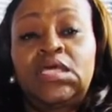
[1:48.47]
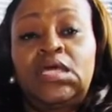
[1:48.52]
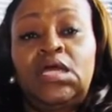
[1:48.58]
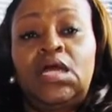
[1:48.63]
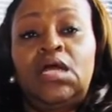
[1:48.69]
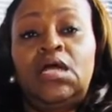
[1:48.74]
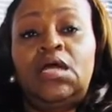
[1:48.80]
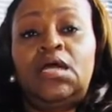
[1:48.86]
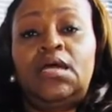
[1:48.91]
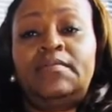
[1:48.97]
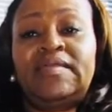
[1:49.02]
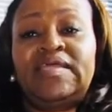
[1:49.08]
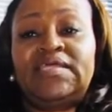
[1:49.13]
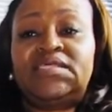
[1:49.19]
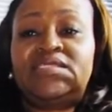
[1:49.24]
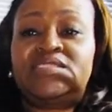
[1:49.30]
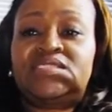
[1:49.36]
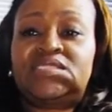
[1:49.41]

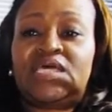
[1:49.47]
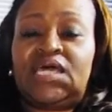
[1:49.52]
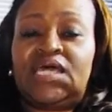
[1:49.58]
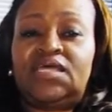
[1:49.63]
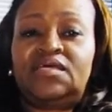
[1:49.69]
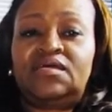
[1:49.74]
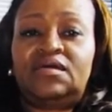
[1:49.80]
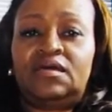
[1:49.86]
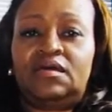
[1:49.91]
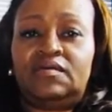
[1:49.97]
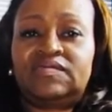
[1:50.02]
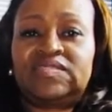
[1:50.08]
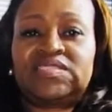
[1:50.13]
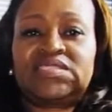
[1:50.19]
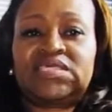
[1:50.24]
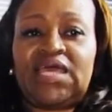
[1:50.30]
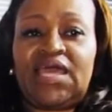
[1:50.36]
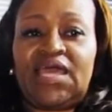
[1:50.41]
inside of
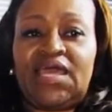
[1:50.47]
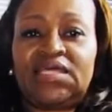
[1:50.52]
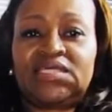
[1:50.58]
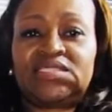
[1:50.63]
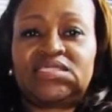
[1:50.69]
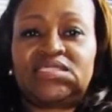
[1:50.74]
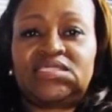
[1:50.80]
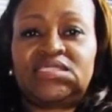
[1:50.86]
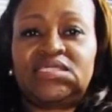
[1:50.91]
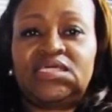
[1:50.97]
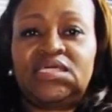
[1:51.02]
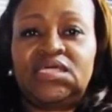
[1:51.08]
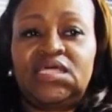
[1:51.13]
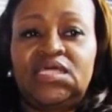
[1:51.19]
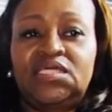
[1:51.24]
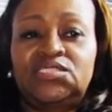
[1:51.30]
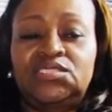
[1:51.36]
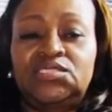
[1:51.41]
Saks,
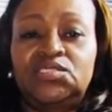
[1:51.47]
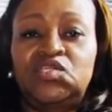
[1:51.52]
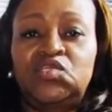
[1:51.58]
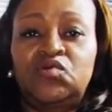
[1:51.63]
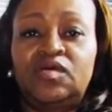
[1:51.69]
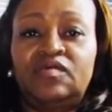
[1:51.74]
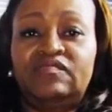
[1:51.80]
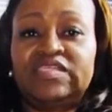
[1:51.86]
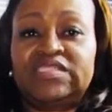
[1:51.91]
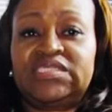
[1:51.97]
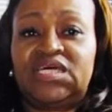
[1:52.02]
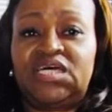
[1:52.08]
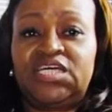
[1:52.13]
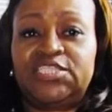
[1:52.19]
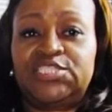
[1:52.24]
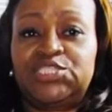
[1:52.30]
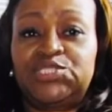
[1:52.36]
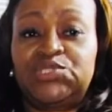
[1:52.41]
to the Louis
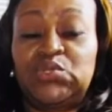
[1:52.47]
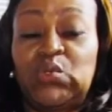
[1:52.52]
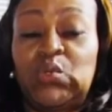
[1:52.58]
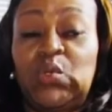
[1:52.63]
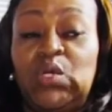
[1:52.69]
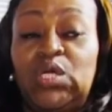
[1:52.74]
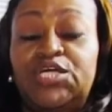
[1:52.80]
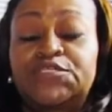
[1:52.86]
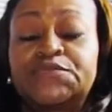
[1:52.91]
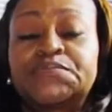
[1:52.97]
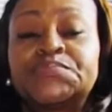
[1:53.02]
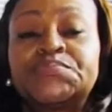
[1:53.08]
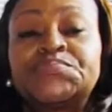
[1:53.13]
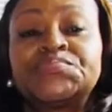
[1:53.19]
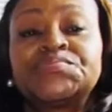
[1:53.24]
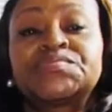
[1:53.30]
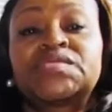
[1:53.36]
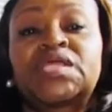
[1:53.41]
Vuitton store.
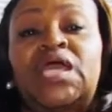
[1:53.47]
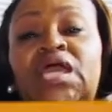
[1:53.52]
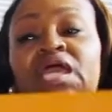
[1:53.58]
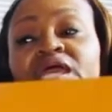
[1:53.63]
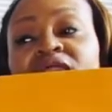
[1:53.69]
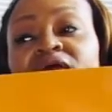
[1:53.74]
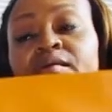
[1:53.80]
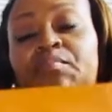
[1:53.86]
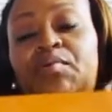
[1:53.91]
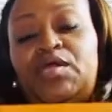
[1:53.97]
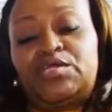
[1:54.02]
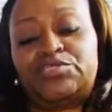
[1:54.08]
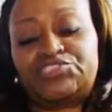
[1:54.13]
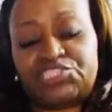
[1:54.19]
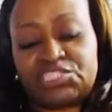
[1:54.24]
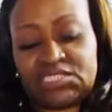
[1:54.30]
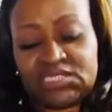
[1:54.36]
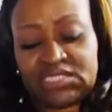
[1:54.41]
And I
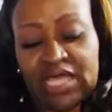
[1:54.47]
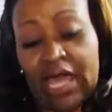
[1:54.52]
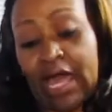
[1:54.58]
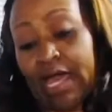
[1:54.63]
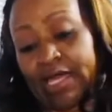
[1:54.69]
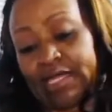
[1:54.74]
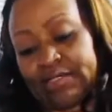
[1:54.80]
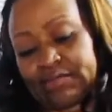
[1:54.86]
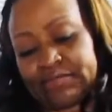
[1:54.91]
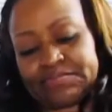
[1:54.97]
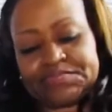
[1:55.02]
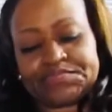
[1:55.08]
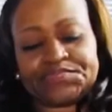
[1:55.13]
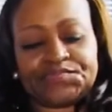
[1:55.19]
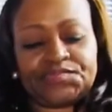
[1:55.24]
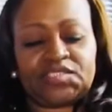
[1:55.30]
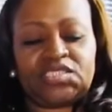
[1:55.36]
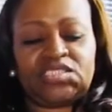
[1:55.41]
purchased the item.
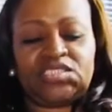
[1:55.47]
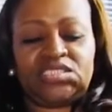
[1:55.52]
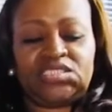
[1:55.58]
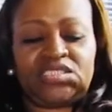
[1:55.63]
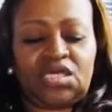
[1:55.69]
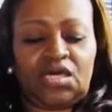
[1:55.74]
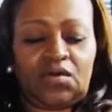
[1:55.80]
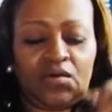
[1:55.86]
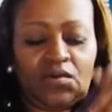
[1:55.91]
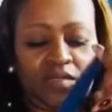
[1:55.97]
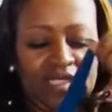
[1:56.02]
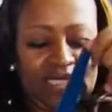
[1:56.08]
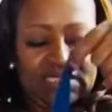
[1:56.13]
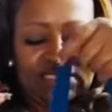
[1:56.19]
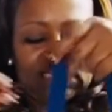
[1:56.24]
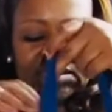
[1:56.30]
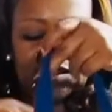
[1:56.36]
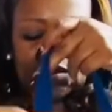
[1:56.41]
So
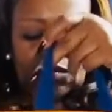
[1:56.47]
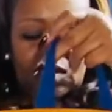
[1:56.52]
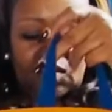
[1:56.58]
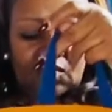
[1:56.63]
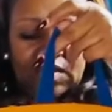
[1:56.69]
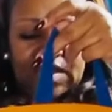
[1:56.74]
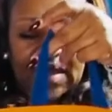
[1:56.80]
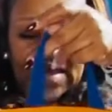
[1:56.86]
let's see what we